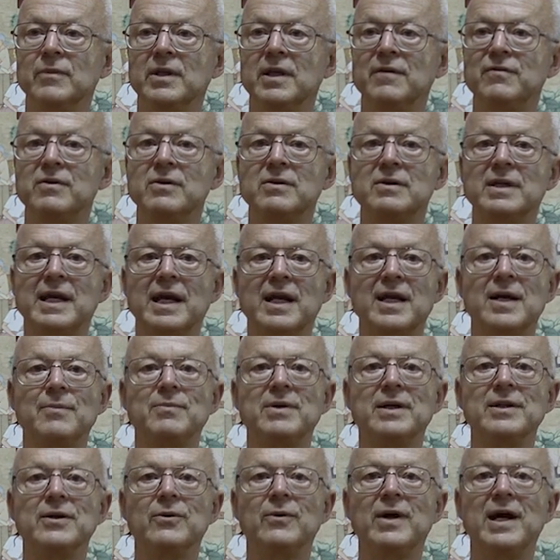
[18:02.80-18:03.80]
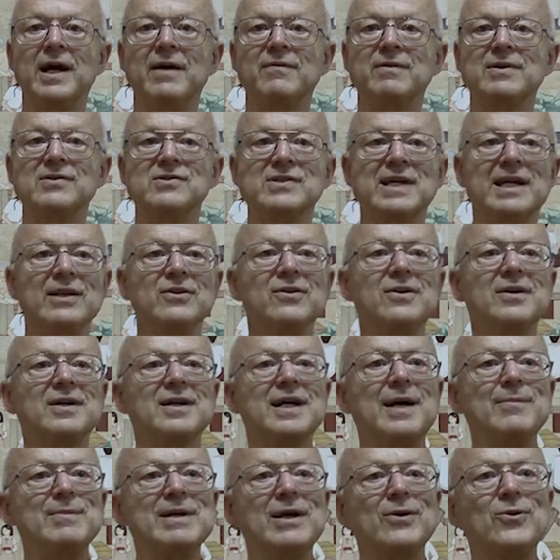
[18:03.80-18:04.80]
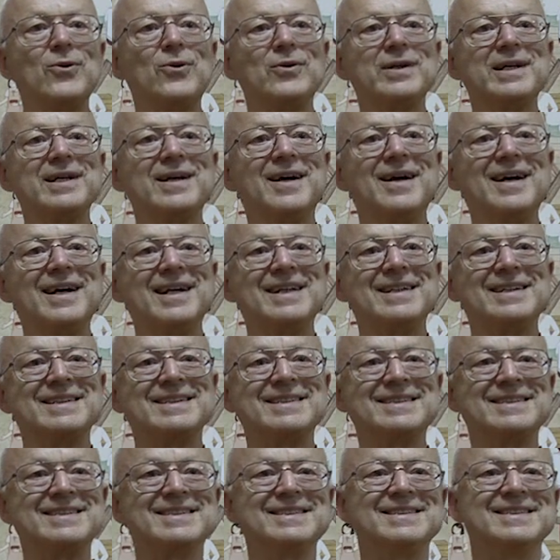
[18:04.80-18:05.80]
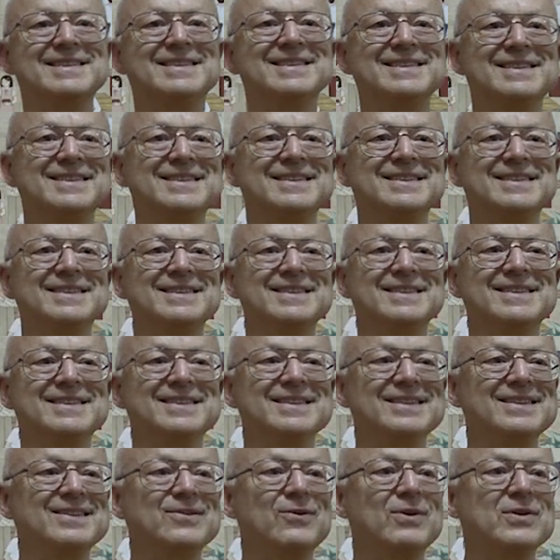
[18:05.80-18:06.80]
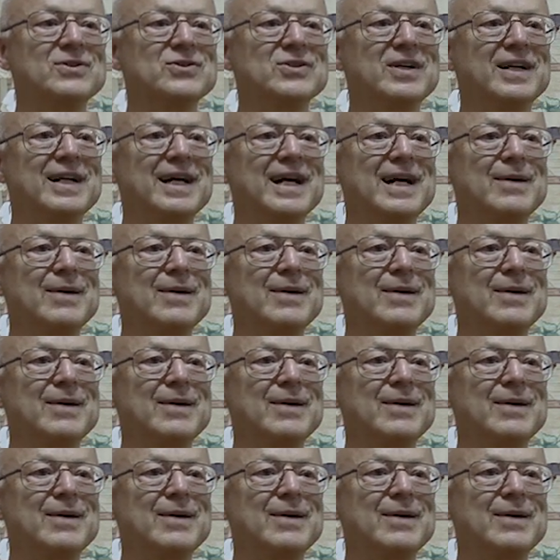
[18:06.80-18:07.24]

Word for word: If you get up on the raft and say, look, I'm not holding on, what's going to